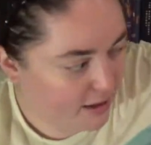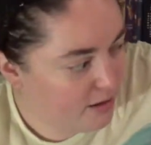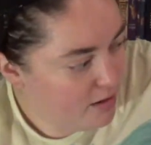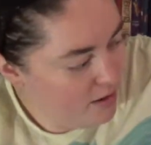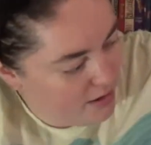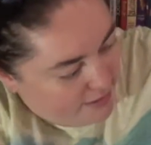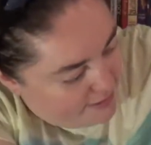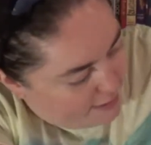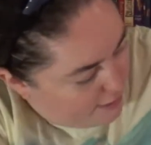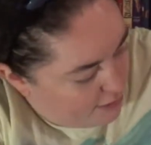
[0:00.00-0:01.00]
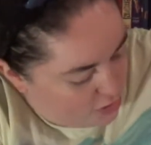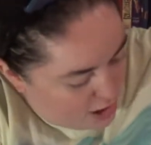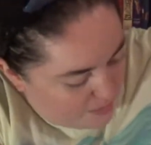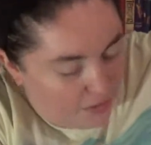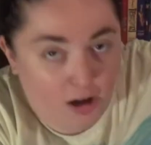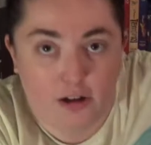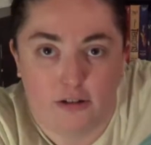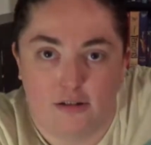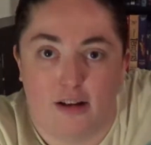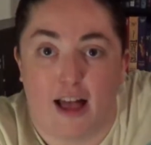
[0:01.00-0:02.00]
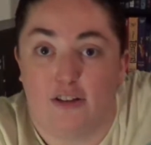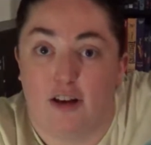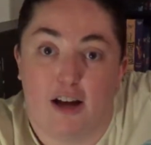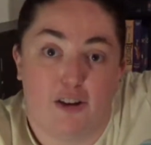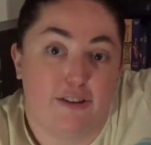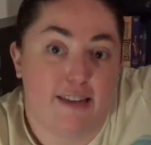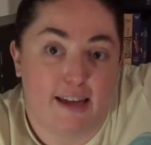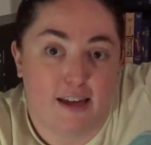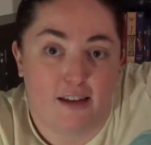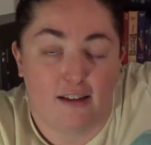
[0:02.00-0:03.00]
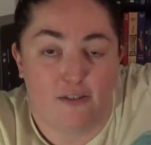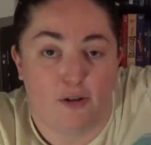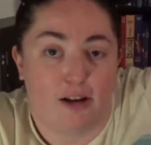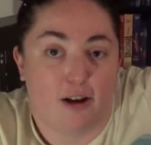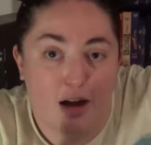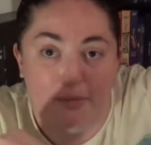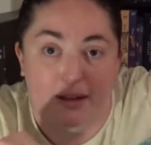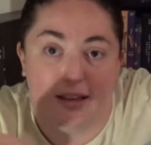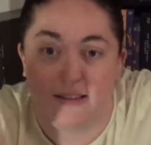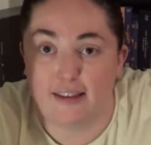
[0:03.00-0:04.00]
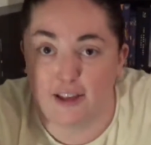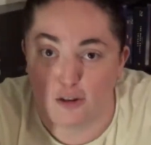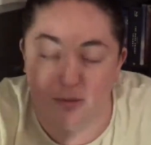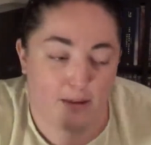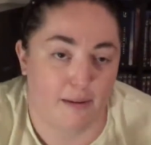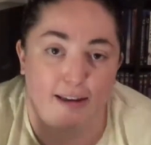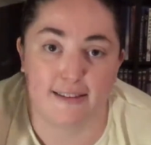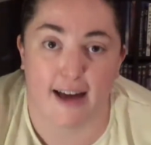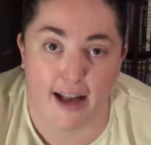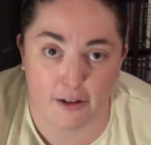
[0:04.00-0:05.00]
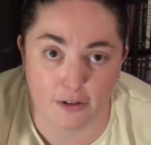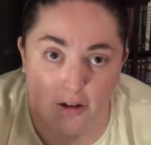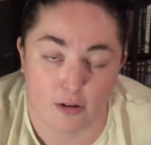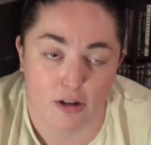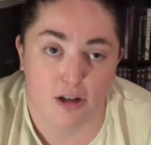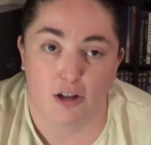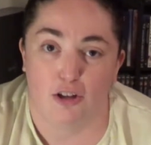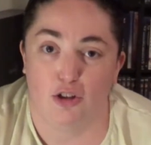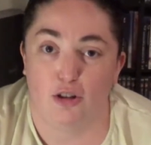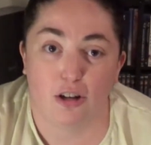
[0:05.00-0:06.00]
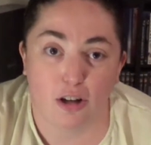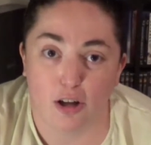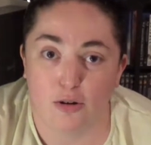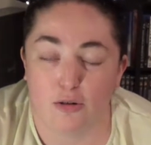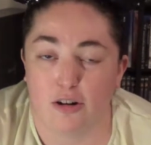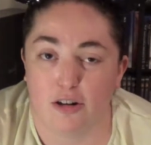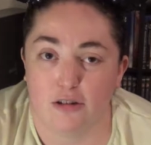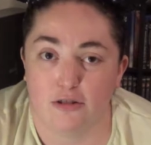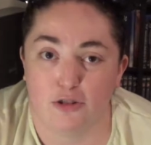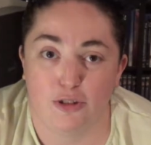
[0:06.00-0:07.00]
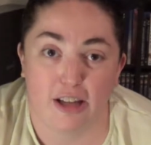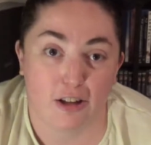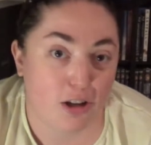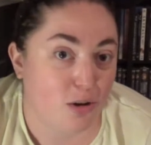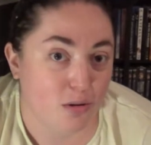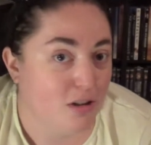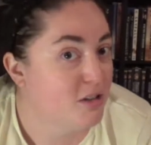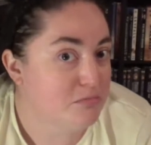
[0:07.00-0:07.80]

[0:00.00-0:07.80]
This is a shop called, I don't know how you say it, if you want to comment and teach me because I don't know, Uniqlo or Uniqlo.